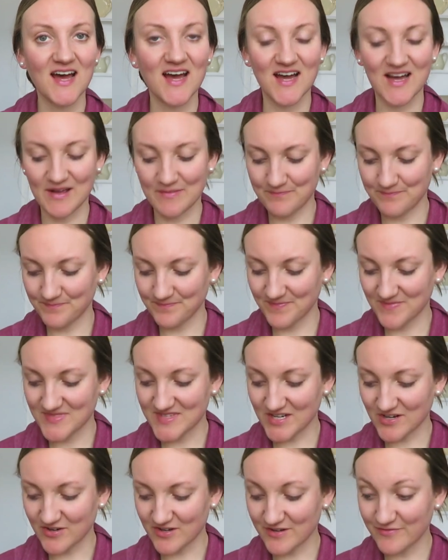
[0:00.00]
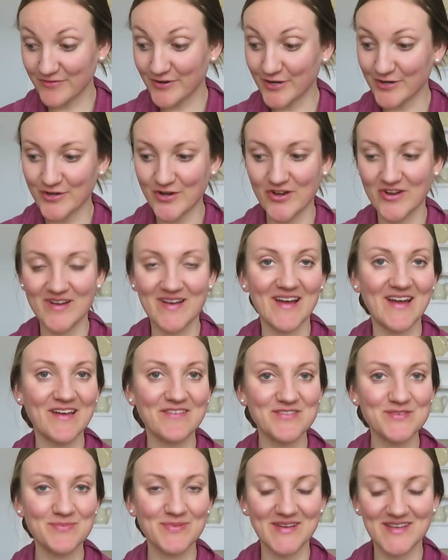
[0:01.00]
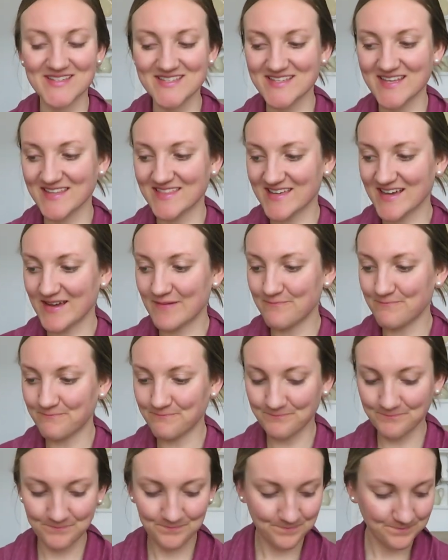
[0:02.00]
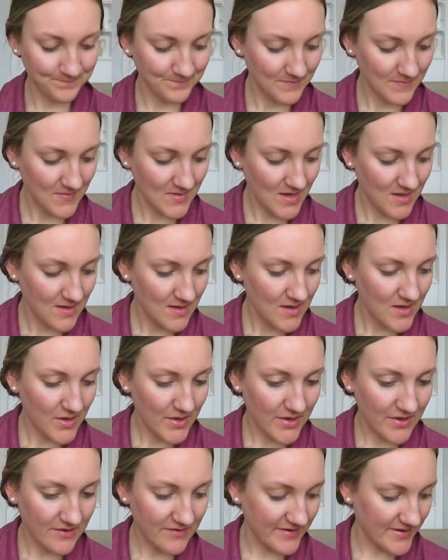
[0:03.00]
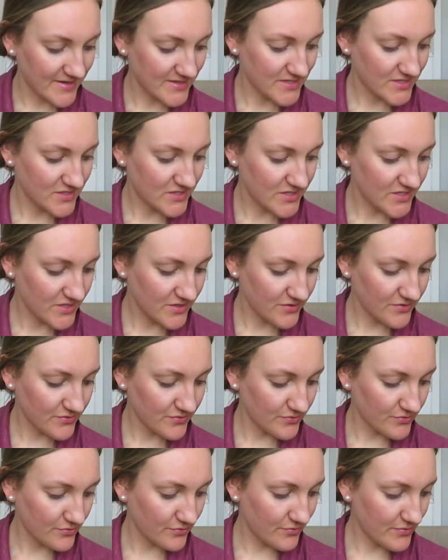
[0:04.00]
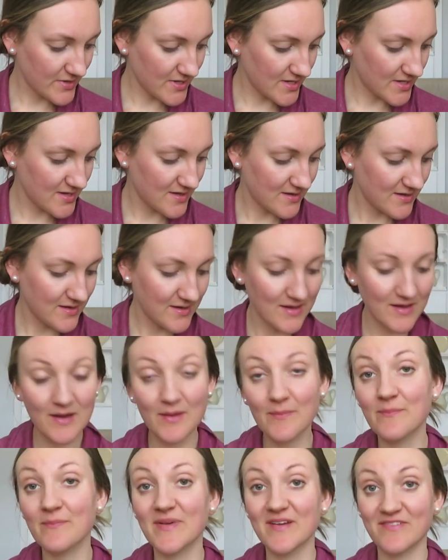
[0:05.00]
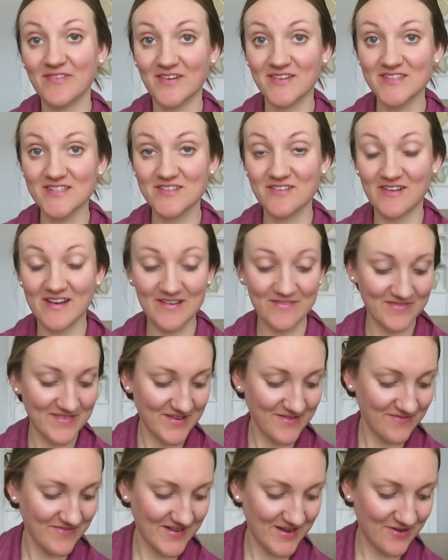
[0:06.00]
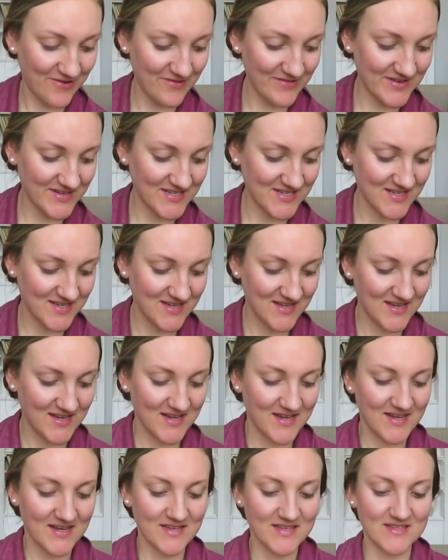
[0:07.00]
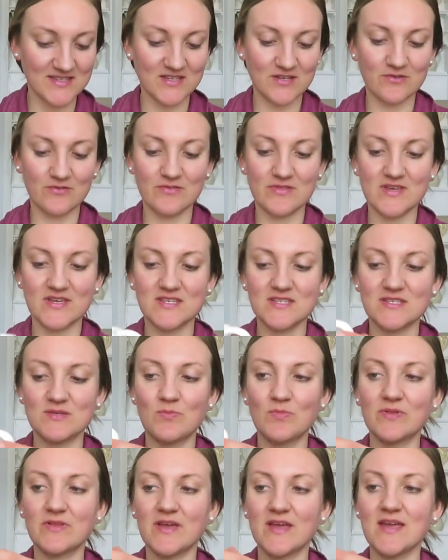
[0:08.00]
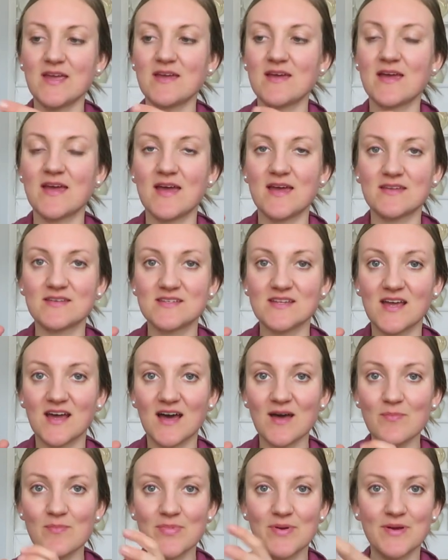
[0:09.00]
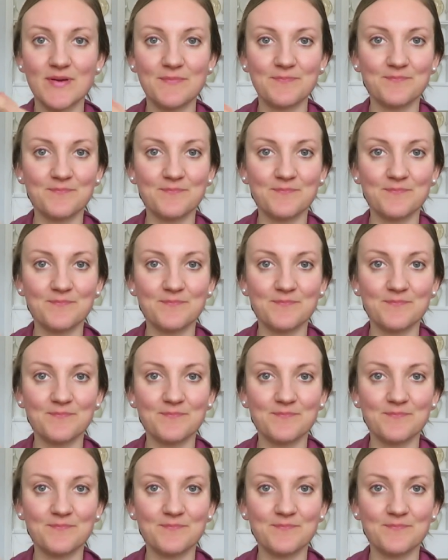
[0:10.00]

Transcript: um, decorative Currier and Ives plates like that. All right, two, my Pfaltzgraff I found. So this plate and cup